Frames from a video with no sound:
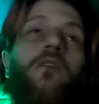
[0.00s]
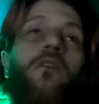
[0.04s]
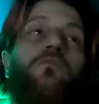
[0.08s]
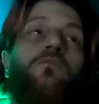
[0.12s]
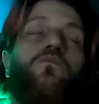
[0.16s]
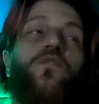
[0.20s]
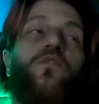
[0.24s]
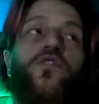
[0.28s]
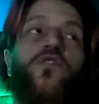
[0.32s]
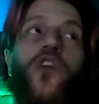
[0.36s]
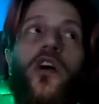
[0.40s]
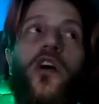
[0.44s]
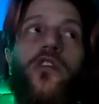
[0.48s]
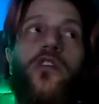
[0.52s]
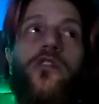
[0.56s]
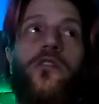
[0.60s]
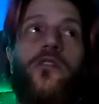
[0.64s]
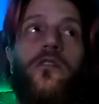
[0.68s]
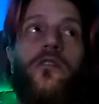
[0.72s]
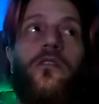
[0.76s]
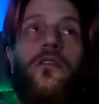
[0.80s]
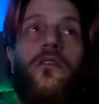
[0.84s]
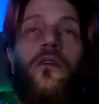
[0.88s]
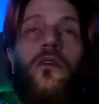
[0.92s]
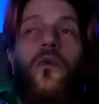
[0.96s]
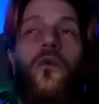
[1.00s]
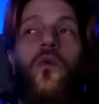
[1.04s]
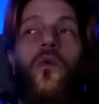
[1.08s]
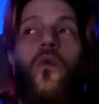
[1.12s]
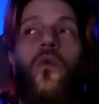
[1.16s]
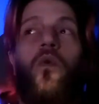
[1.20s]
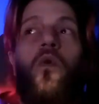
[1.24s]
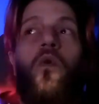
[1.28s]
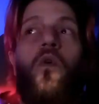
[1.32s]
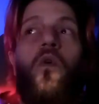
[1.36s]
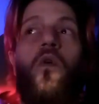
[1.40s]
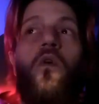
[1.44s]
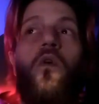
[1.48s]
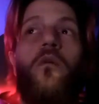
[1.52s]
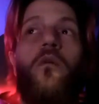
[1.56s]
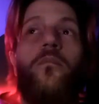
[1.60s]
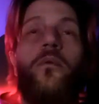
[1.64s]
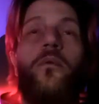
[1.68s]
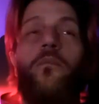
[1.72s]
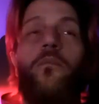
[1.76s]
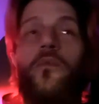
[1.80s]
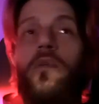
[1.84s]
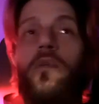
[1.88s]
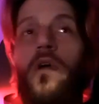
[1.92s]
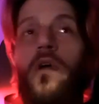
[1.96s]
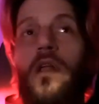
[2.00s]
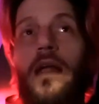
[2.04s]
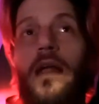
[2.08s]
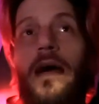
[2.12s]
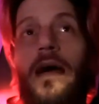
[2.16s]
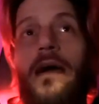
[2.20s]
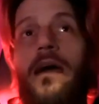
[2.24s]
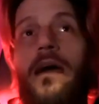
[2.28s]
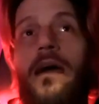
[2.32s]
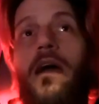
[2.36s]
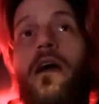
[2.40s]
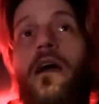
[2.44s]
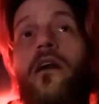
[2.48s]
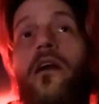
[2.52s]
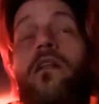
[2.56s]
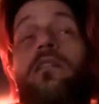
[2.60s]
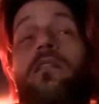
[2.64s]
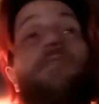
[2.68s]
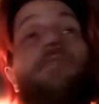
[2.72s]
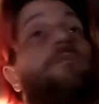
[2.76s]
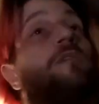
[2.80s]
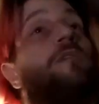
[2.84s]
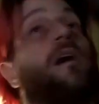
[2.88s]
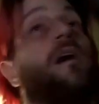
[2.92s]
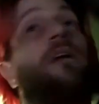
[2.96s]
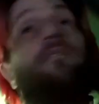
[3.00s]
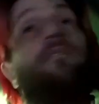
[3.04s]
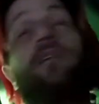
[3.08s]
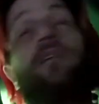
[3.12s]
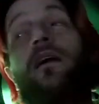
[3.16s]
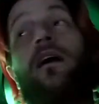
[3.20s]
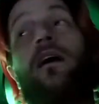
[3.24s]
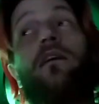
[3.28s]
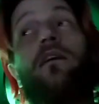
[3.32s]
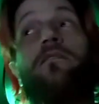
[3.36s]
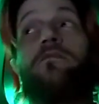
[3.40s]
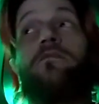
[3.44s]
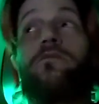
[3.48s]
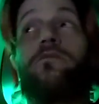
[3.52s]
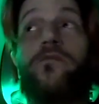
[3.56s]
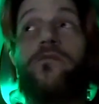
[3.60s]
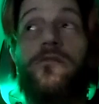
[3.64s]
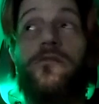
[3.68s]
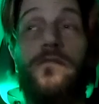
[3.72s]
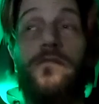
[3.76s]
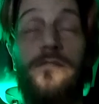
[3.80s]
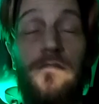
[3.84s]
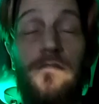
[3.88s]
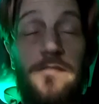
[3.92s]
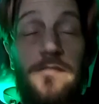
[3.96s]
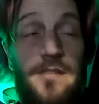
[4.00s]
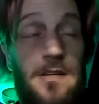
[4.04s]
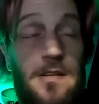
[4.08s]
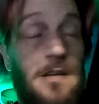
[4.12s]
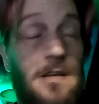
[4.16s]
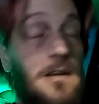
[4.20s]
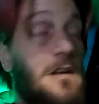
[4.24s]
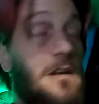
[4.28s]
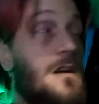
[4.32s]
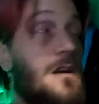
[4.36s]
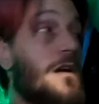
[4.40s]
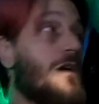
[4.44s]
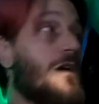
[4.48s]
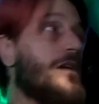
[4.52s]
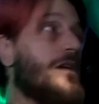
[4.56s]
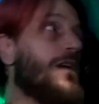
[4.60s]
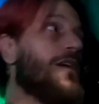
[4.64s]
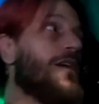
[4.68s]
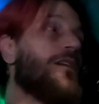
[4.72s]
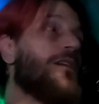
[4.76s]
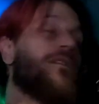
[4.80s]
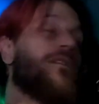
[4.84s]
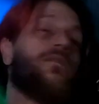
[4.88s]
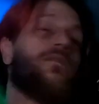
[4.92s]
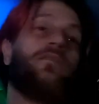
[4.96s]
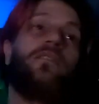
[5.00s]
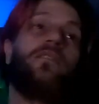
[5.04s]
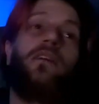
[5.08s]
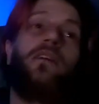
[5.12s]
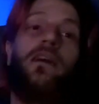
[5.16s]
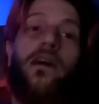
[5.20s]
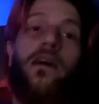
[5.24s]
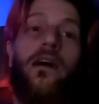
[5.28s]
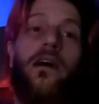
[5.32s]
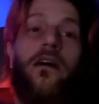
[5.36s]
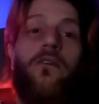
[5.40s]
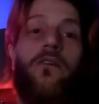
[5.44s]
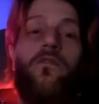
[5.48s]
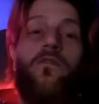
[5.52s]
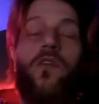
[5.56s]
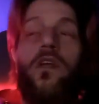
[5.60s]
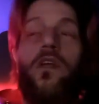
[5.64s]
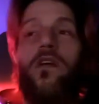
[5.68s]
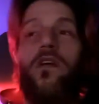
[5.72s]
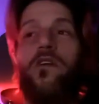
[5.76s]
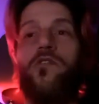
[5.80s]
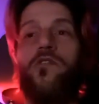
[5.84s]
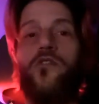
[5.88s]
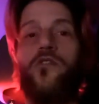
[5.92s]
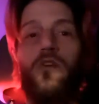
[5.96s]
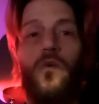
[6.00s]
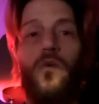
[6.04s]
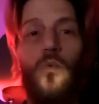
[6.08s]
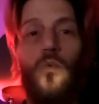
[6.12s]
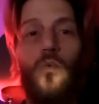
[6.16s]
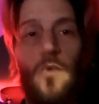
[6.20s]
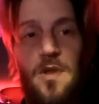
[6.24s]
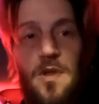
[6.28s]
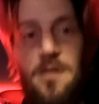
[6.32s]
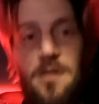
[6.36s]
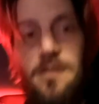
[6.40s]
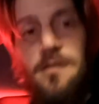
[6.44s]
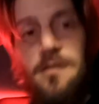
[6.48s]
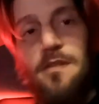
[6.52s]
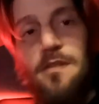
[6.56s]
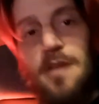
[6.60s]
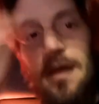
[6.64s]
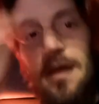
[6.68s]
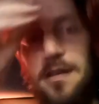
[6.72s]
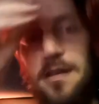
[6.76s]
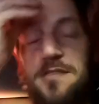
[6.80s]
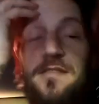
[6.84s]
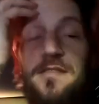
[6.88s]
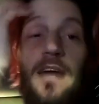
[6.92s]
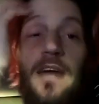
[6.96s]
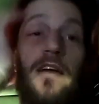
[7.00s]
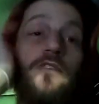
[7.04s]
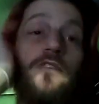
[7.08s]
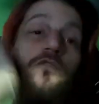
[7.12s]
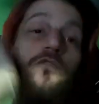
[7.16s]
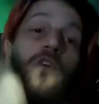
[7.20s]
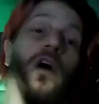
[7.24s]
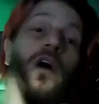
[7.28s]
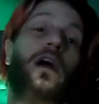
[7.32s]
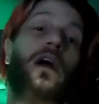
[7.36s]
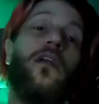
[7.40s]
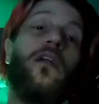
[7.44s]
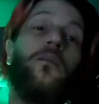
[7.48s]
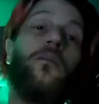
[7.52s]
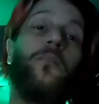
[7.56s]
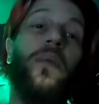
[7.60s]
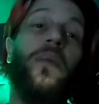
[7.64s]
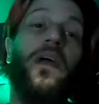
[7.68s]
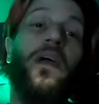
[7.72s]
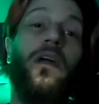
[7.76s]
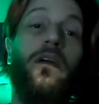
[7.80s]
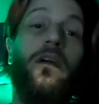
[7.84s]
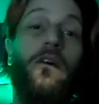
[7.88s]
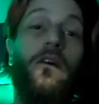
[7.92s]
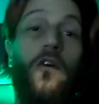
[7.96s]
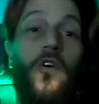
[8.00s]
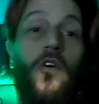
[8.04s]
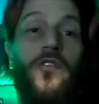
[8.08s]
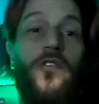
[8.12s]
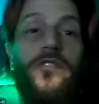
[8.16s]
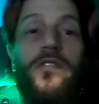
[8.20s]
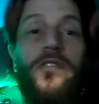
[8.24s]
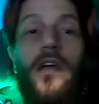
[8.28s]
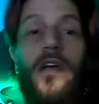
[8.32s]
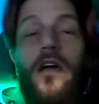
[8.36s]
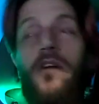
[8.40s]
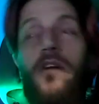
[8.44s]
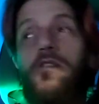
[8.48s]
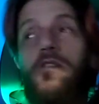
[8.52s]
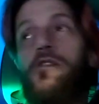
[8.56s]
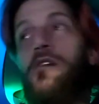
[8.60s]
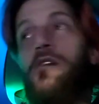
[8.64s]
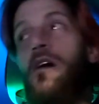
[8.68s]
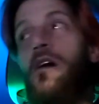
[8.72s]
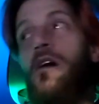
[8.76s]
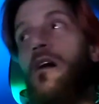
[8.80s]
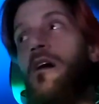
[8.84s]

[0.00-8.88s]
rejection or people not liking it, and the fact that I seriously have an issue with, like, stage fright, being on stage.